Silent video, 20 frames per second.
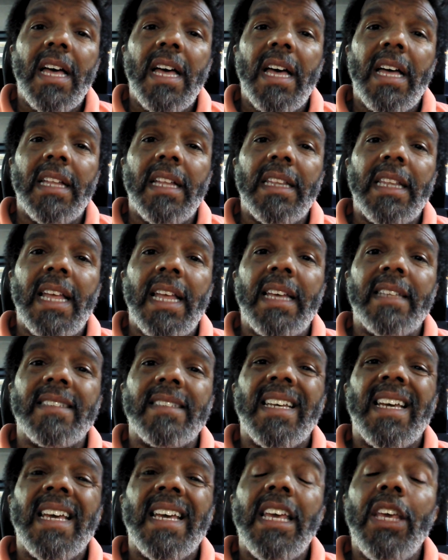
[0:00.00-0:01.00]
unless
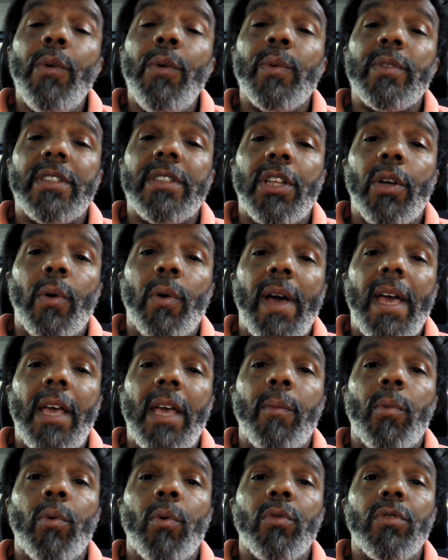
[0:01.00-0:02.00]
he was still
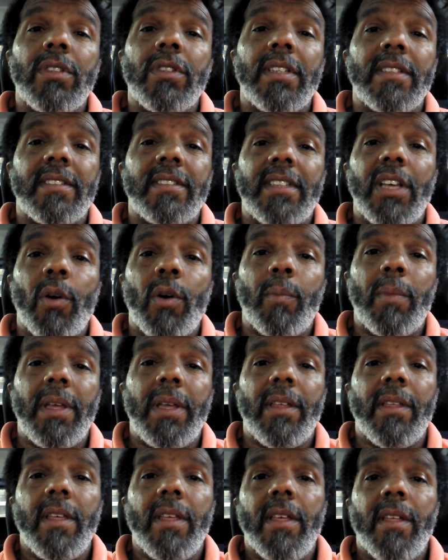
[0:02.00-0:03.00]
able to sell
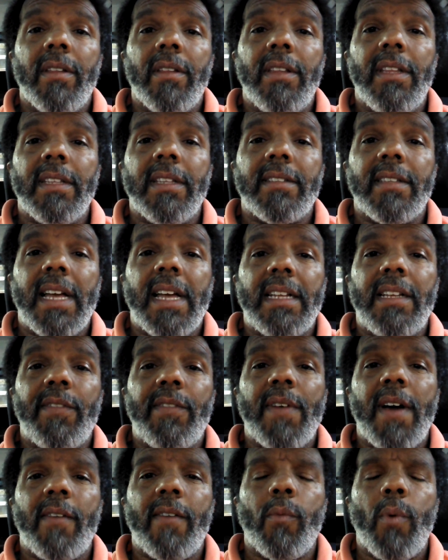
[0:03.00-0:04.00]
me this
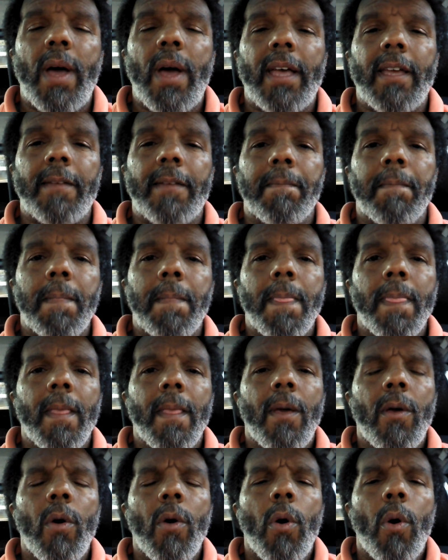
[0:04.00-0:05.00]
95 wagon.
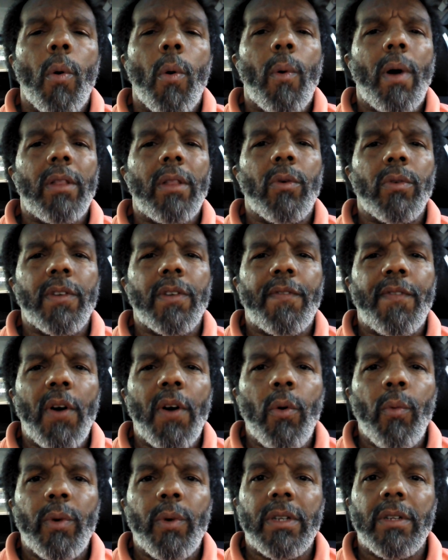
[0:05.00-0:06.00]
While on the
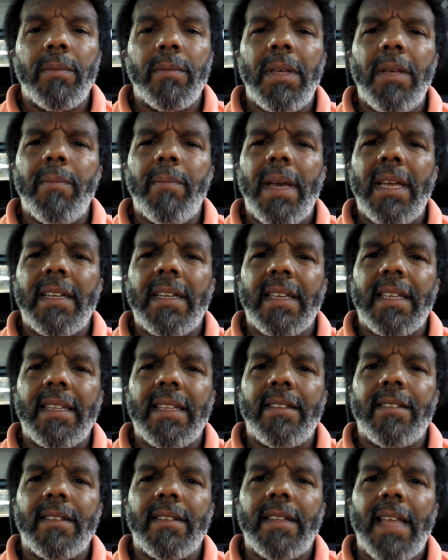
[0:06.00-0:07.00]
phone with him, he made a
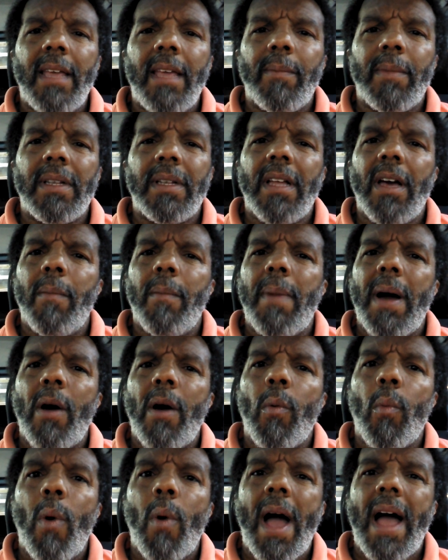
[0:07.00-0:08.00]
statement
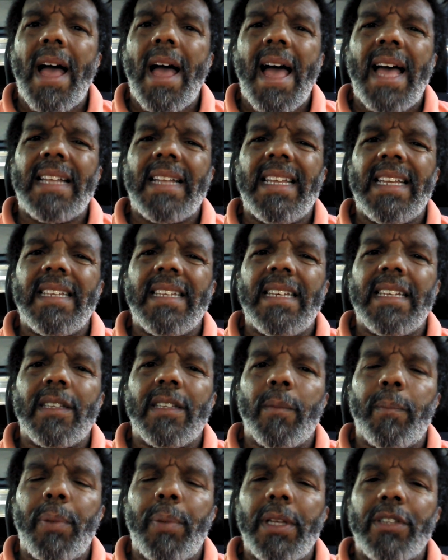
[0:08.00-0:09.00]
about why I didn't get
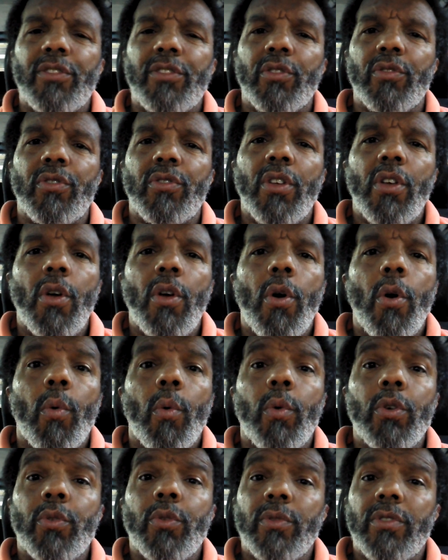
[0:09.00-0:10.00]
the pictures,
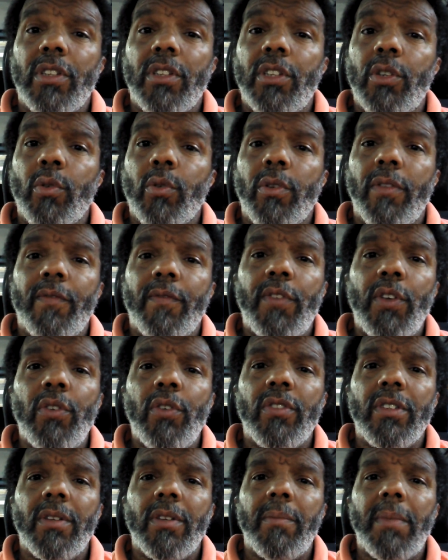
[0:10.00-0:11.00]
which was a little
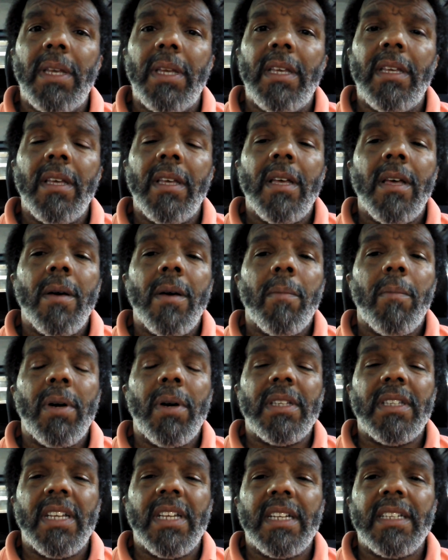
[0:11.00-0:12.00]
confusing to me,
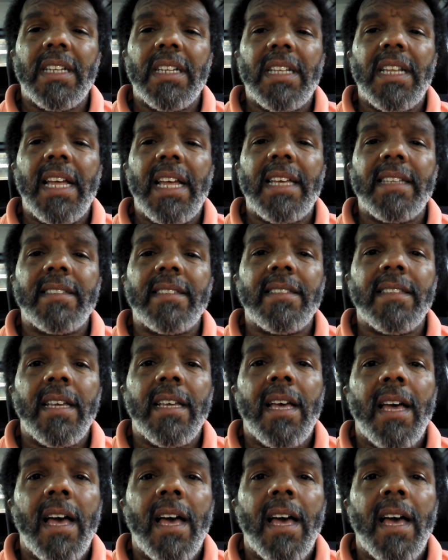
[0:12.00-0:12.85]
but nonetheless,